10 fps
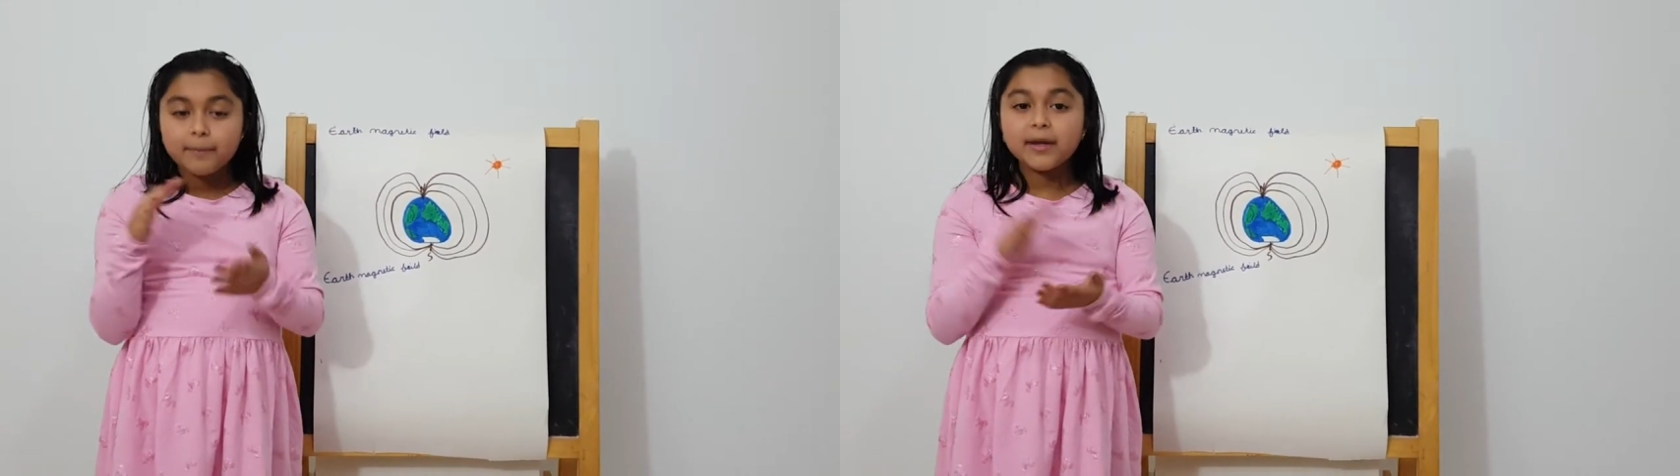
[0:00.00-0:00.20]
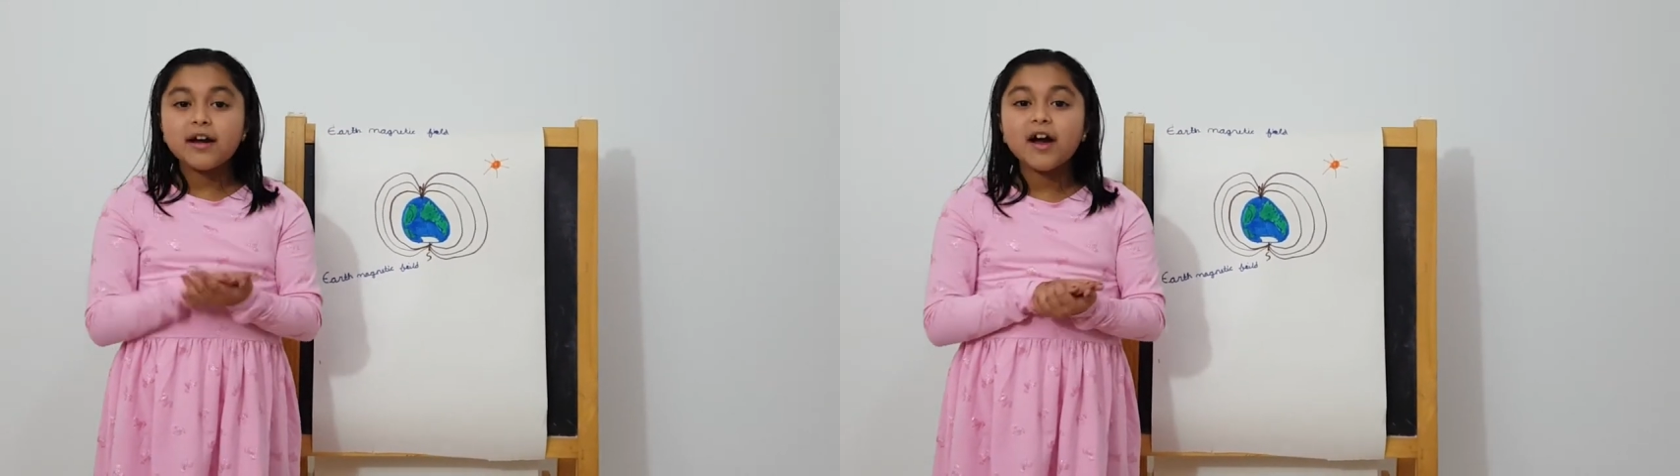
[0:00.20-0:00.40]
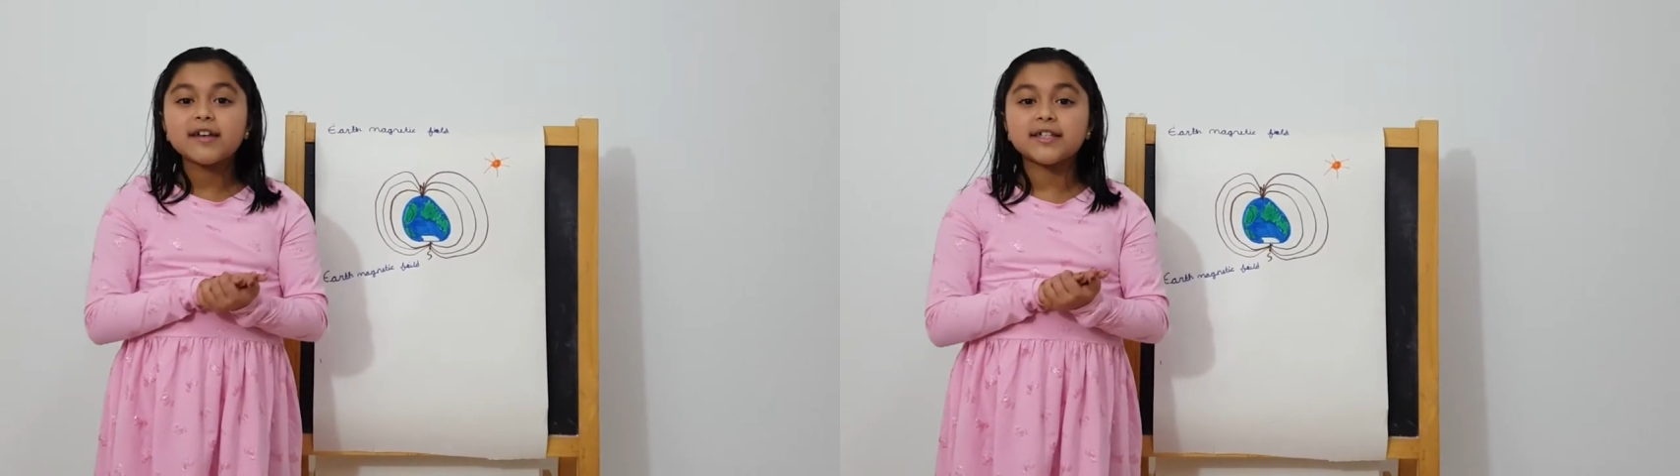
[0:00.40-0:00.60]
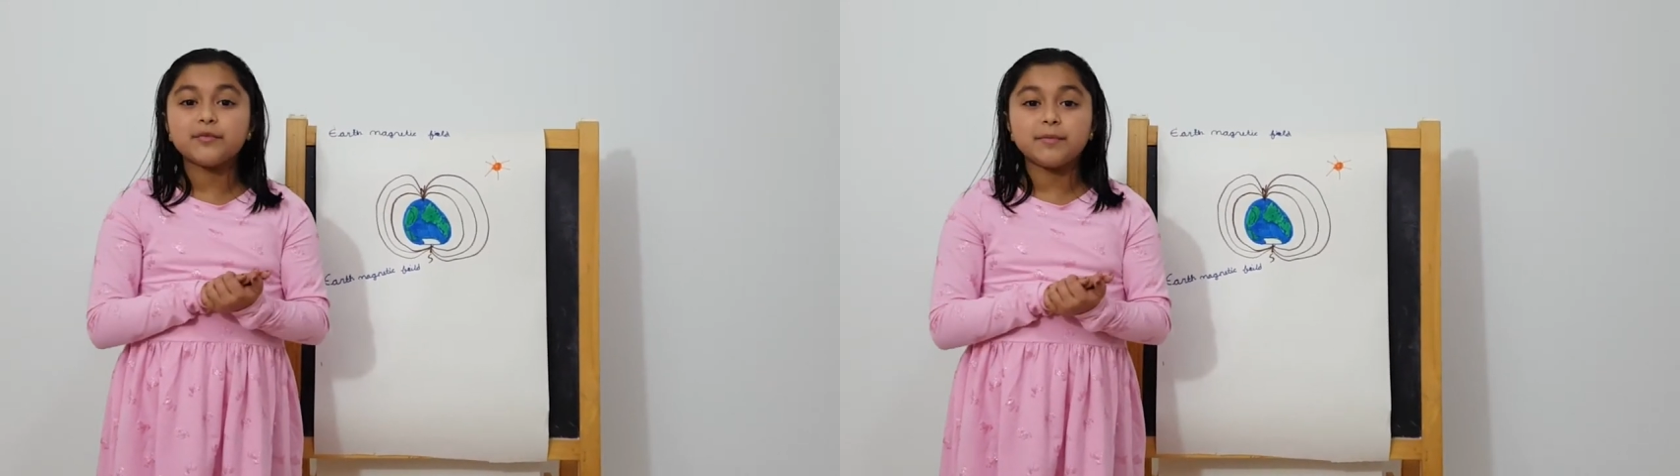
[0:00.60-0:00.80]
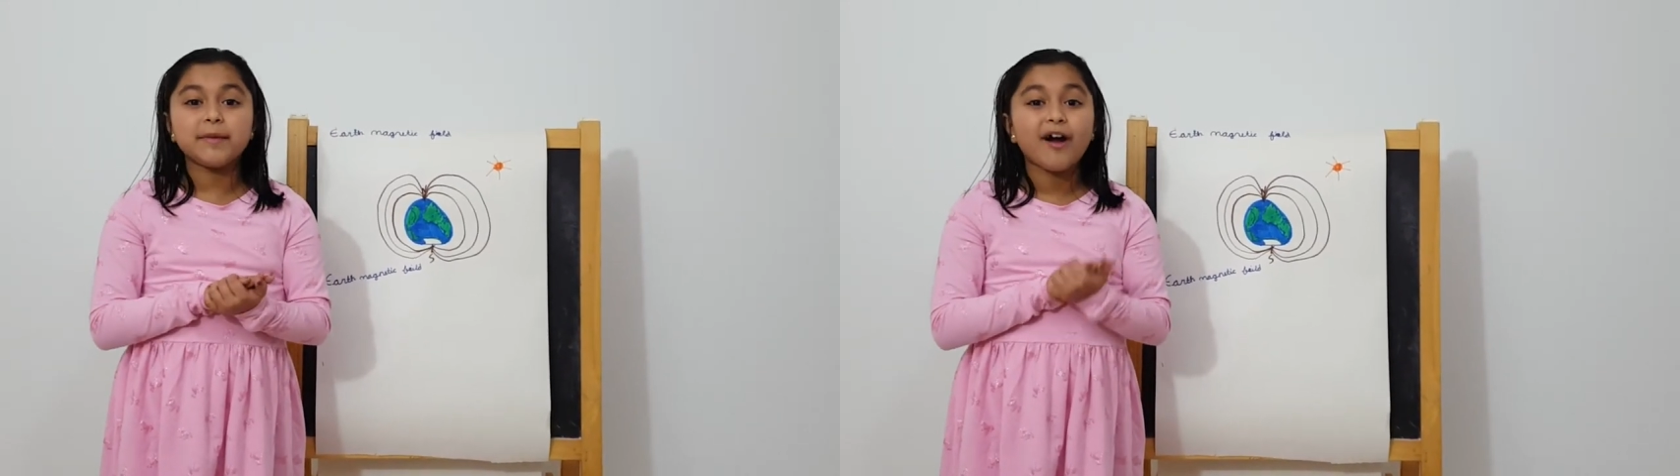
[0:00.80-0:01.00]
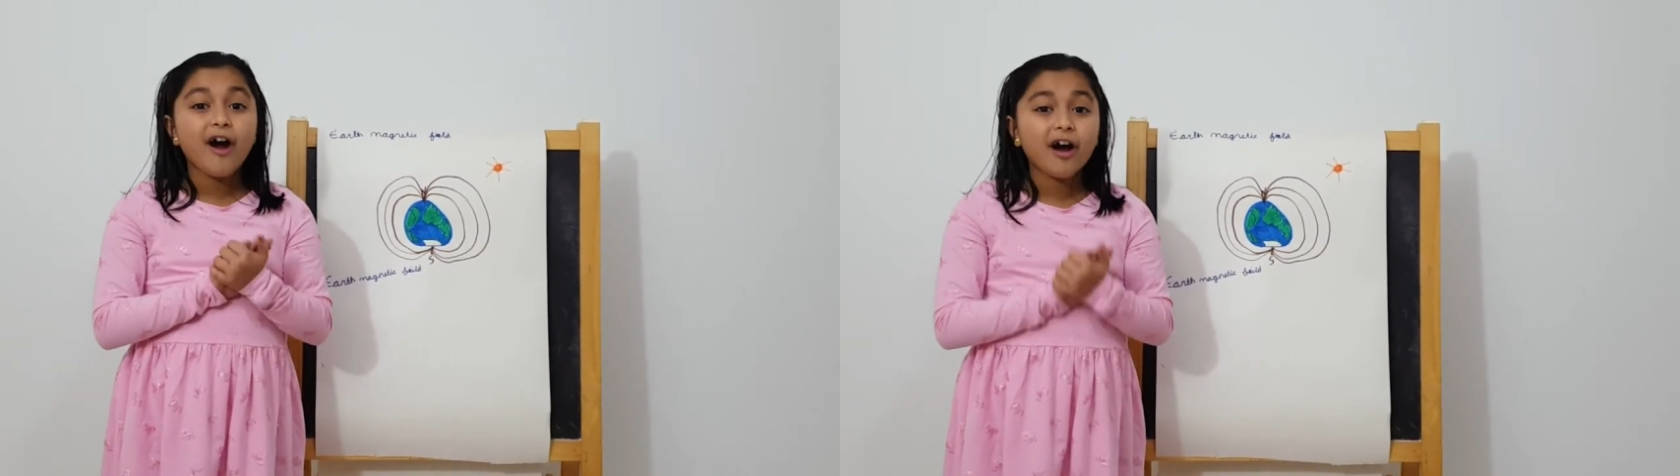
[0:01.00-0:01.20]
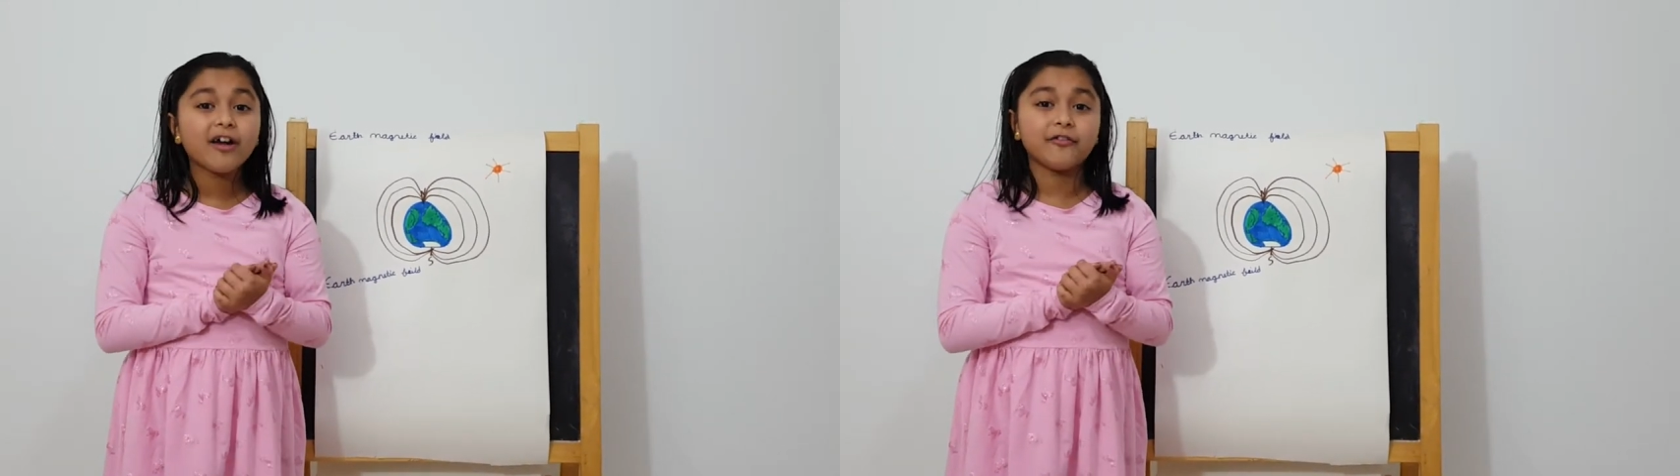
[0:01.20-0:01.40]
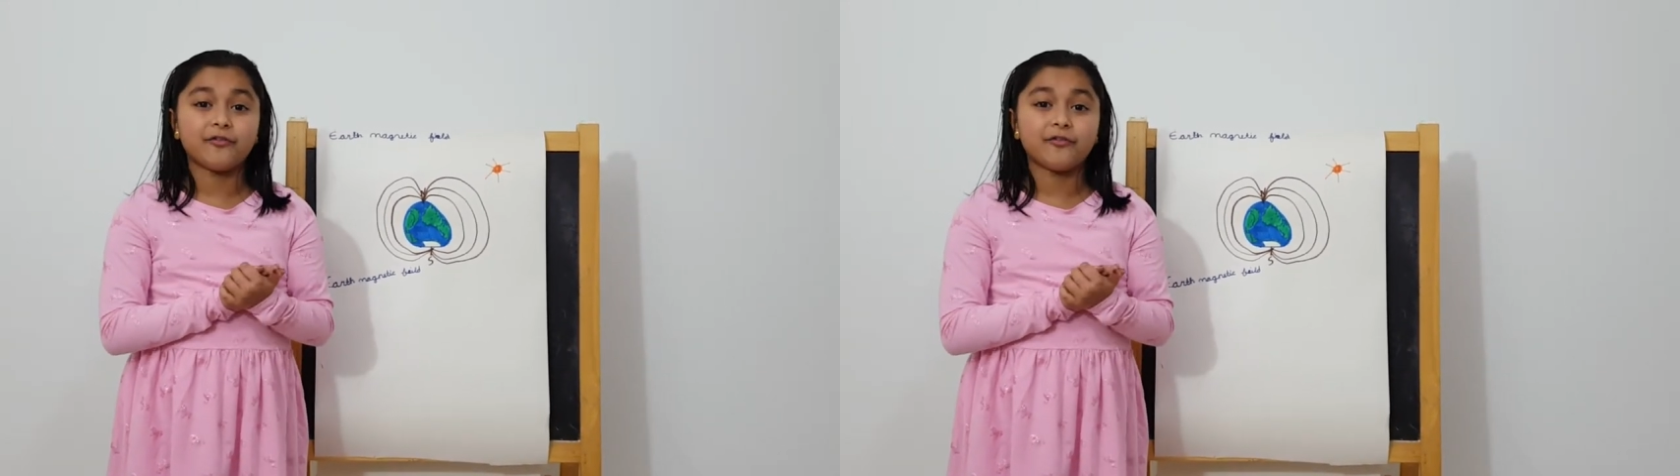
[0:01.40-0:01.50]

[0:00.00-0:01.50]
because it would be hard